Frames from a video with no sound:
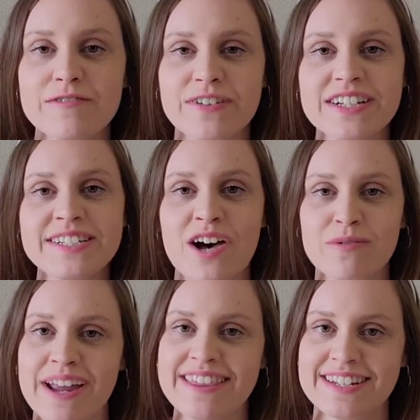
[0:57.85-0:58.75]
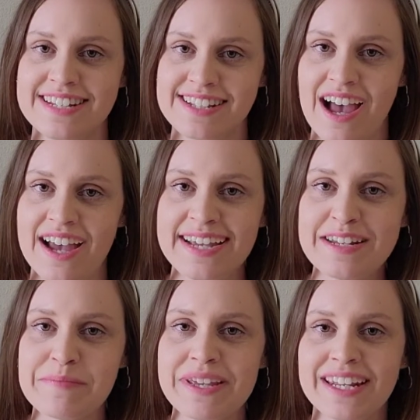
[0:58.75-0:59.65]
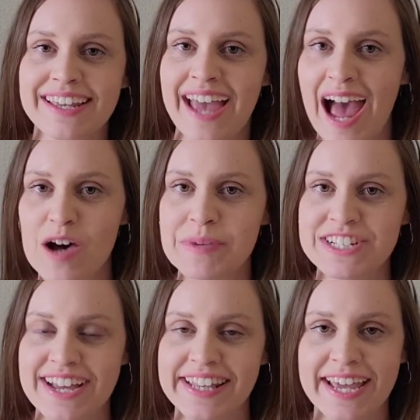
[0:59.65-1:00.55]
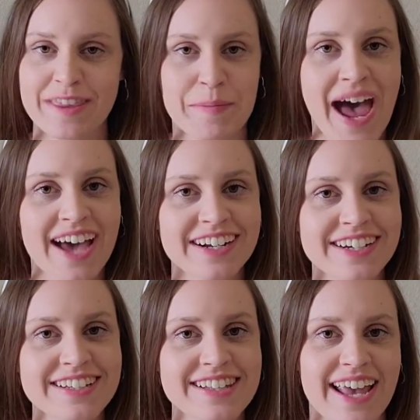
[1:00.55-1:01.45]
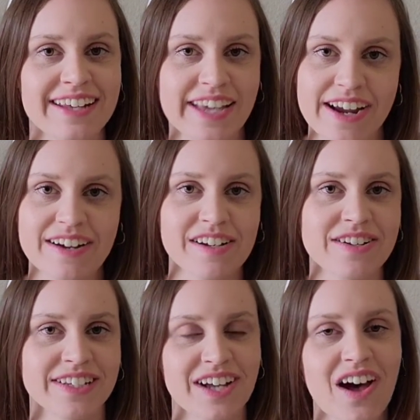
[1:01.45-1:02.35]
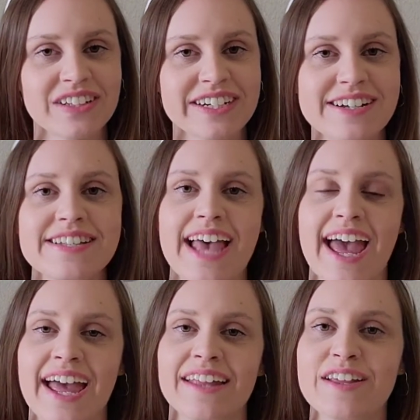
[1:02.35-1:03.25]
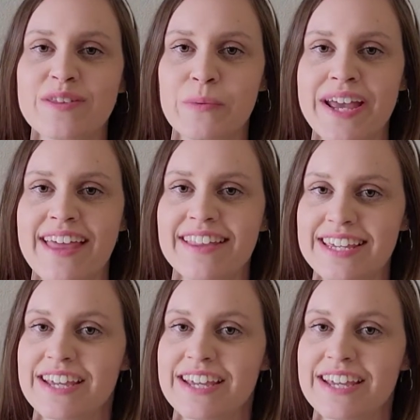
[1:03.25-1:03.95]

First, I'll rate the design, meaning how much I like the patterns and characters and colors and the way that the